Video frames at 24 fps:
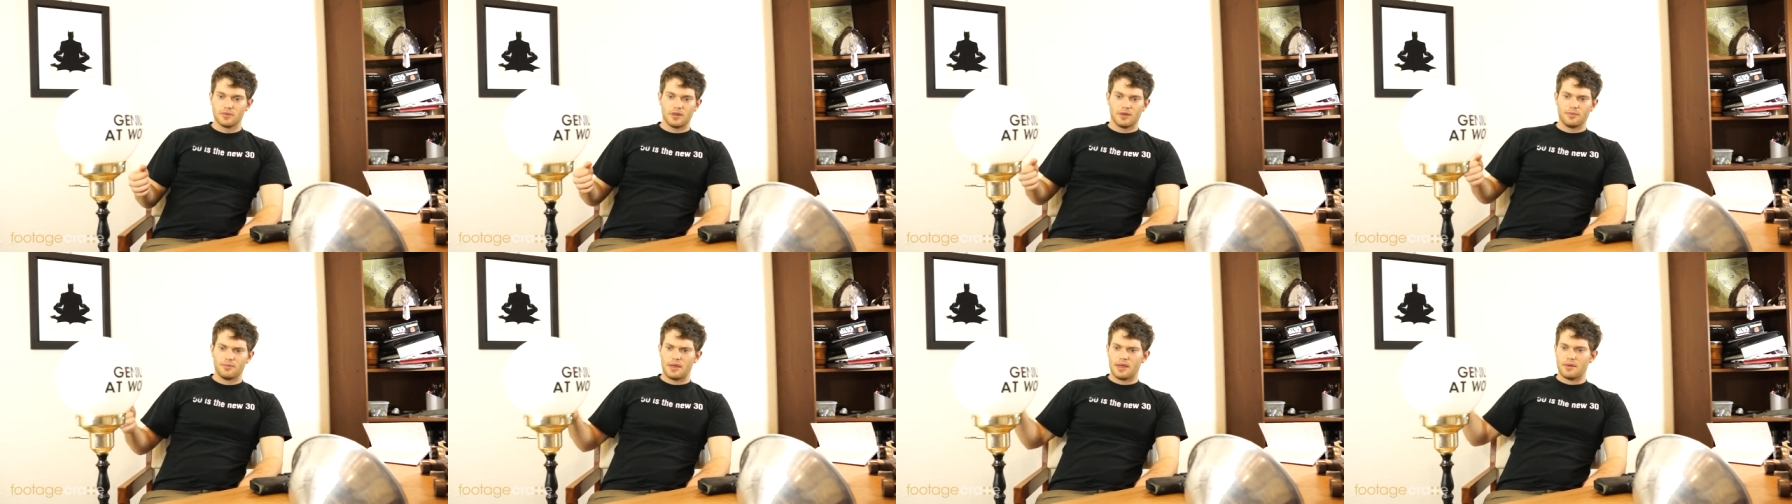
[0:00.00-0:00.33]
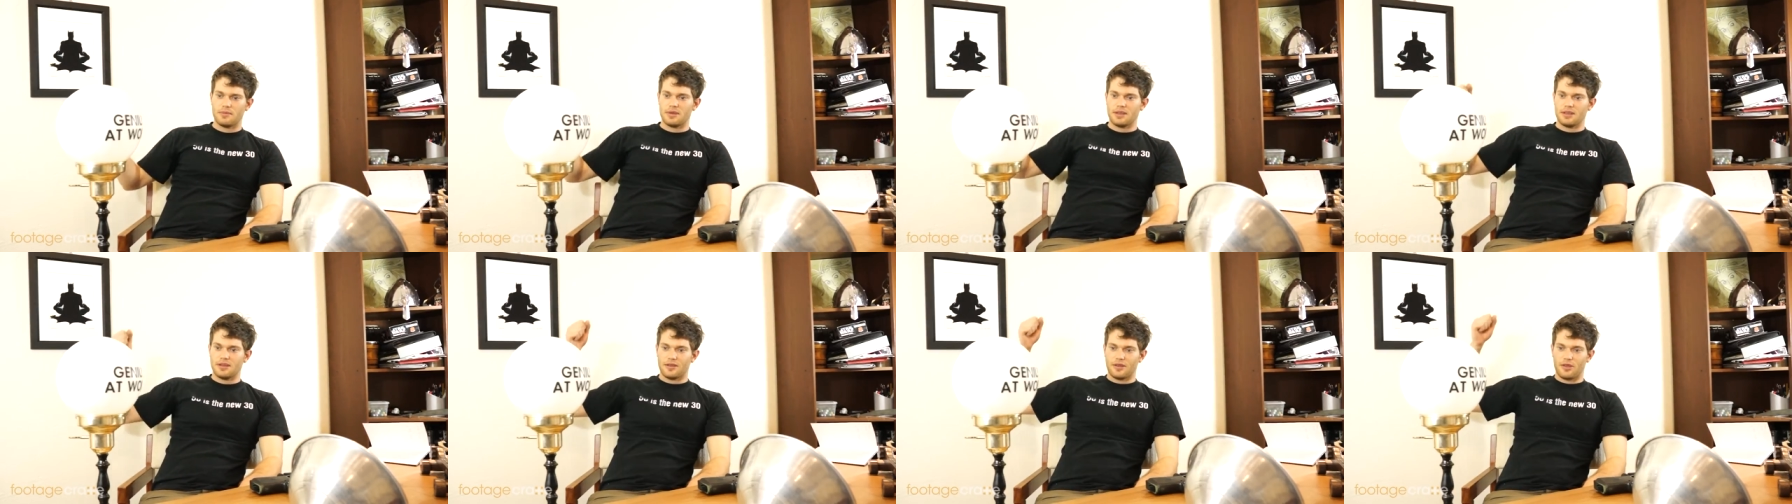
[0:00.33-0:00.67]

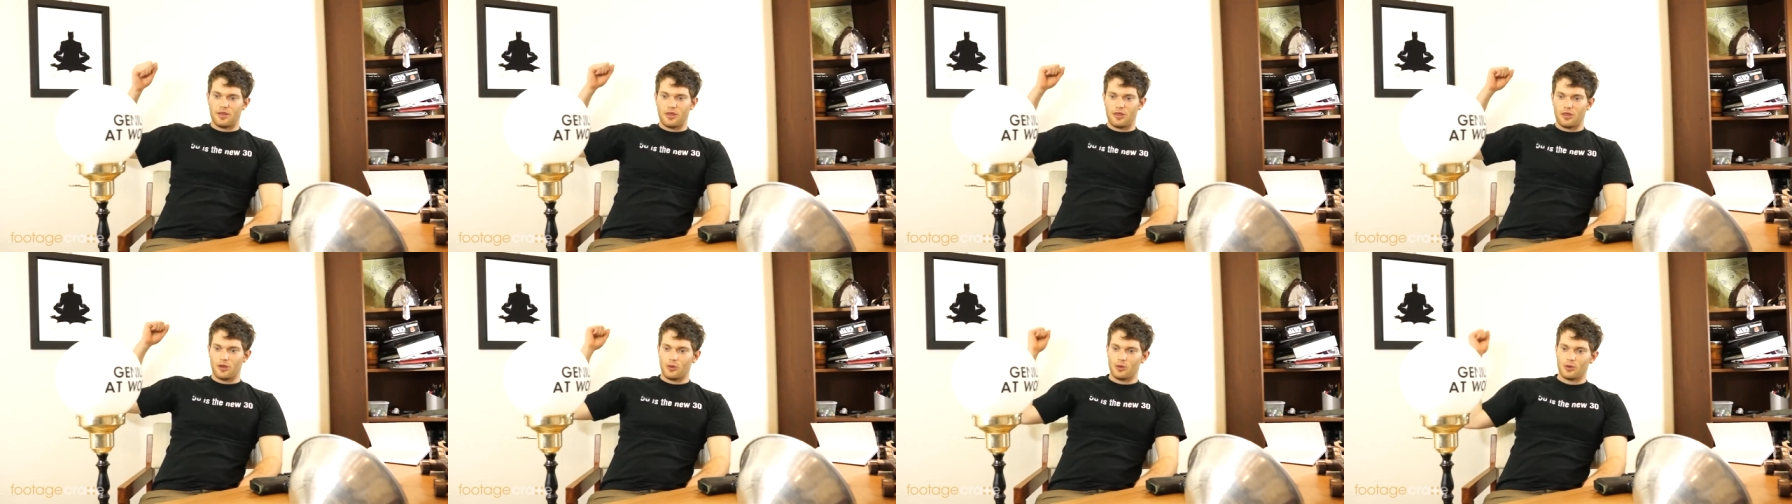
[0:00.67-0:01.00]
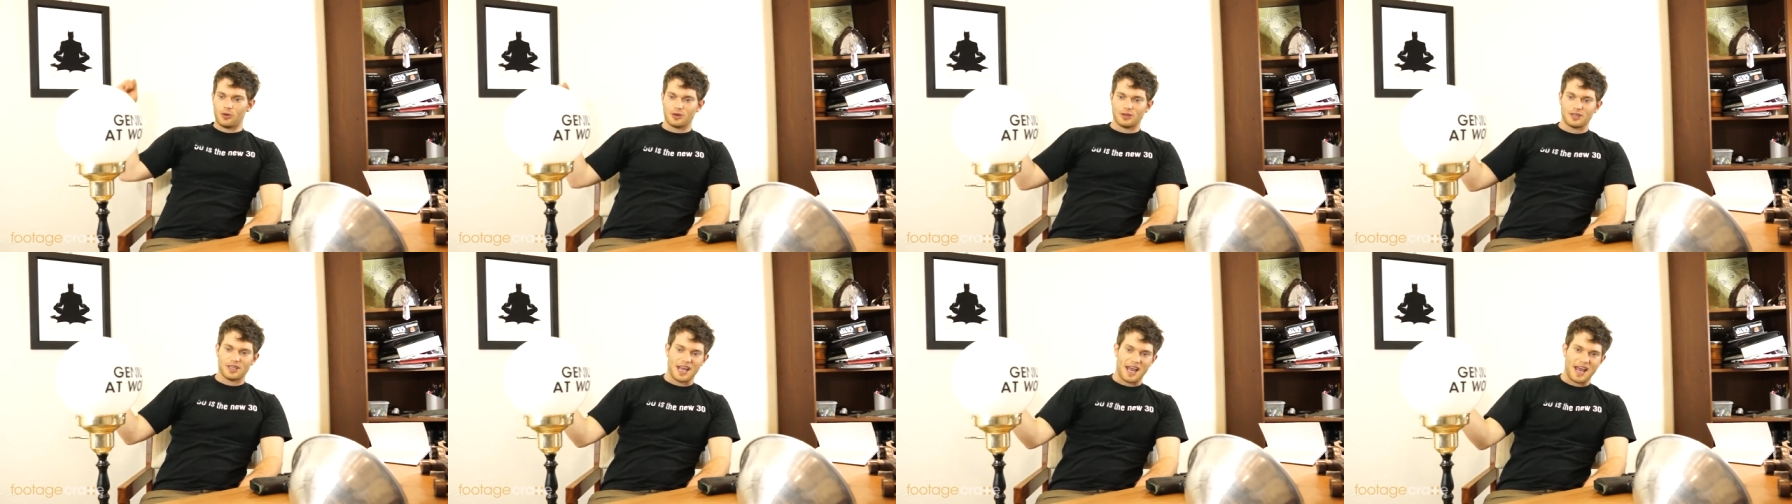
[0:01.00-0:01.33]
maybe
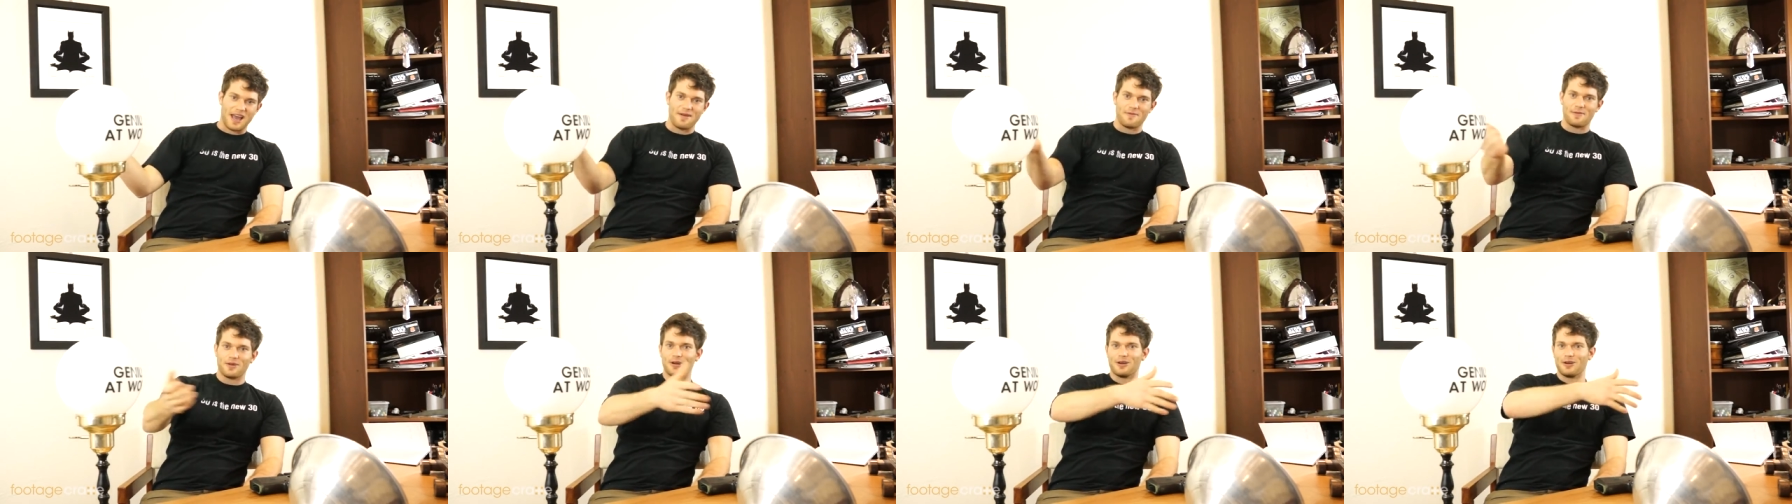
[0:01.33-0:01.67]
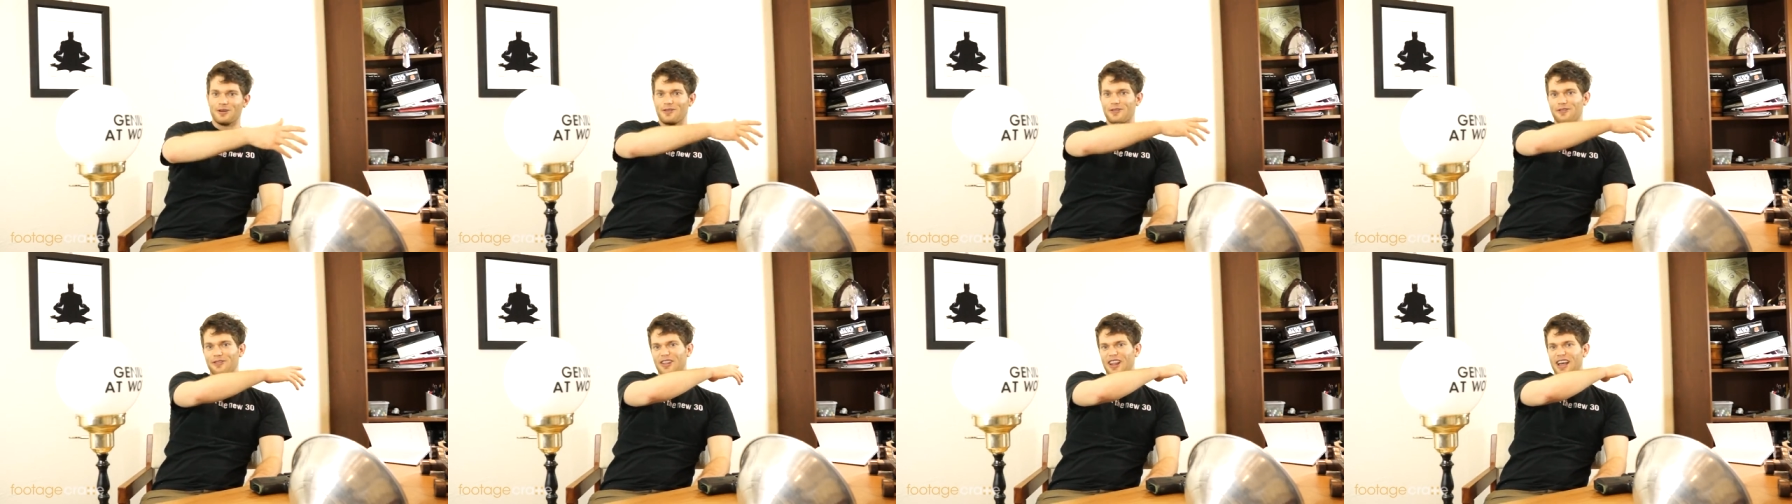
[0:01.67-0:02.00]
Thor's
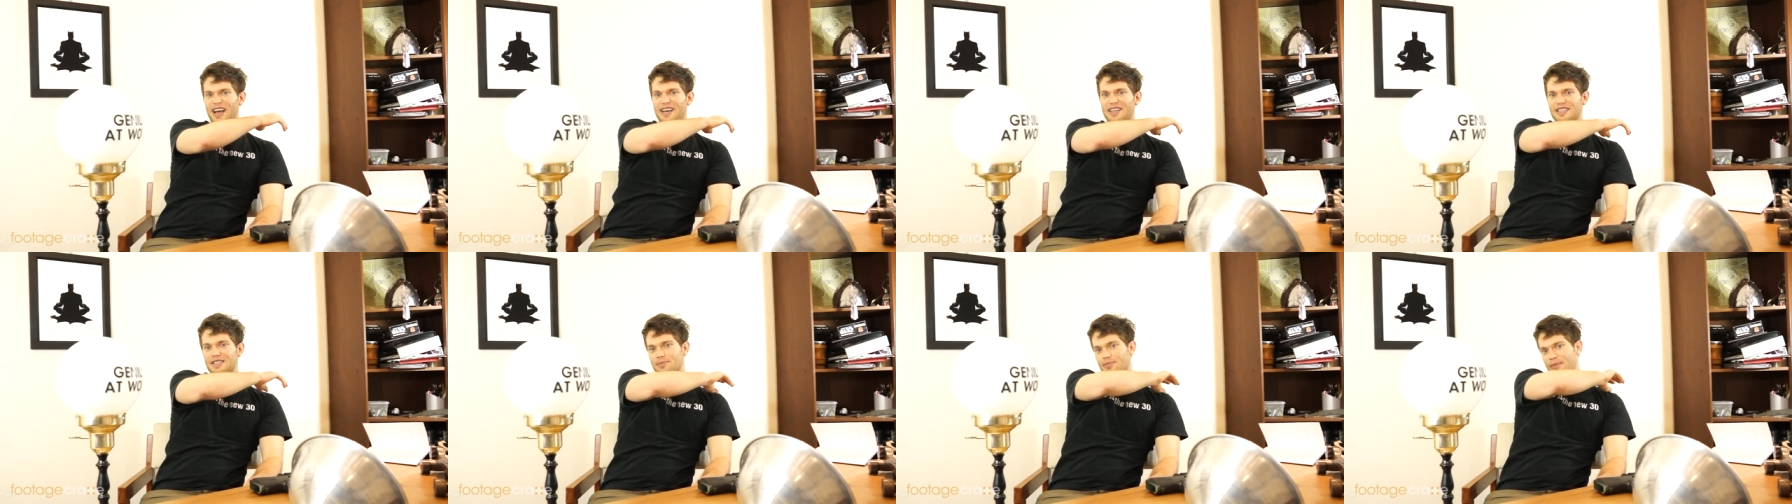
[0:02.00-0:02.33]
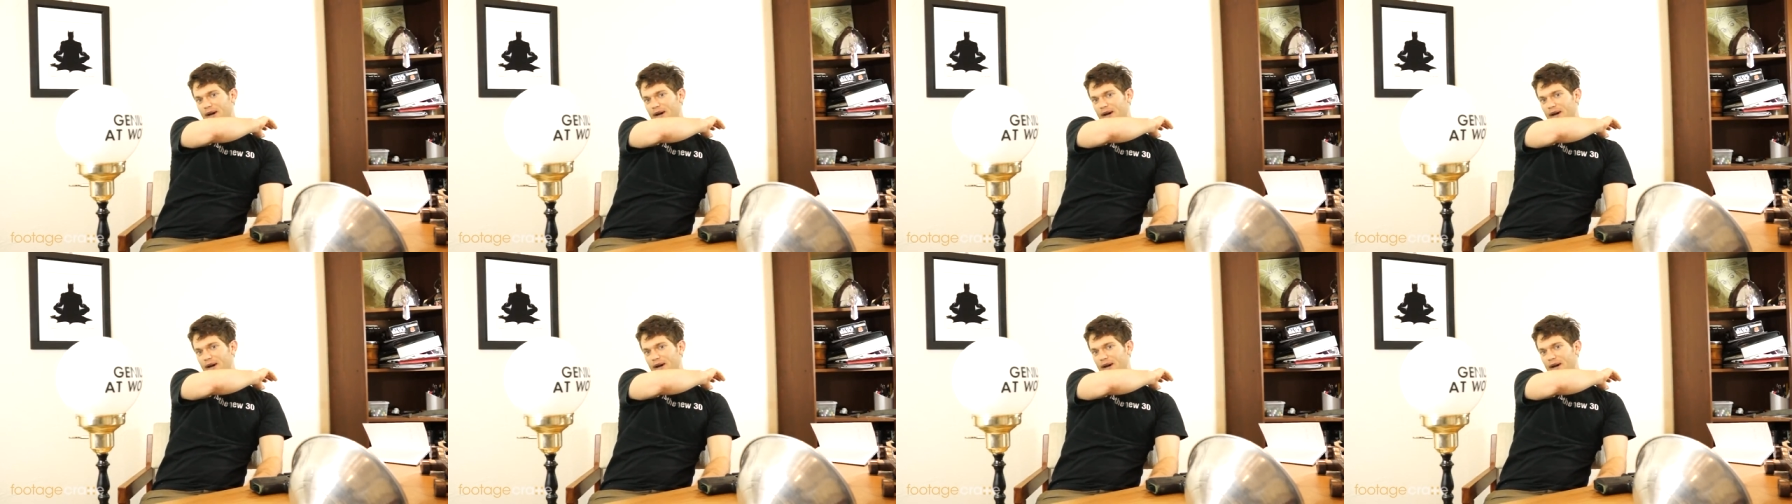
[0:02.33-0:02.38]
hammer flies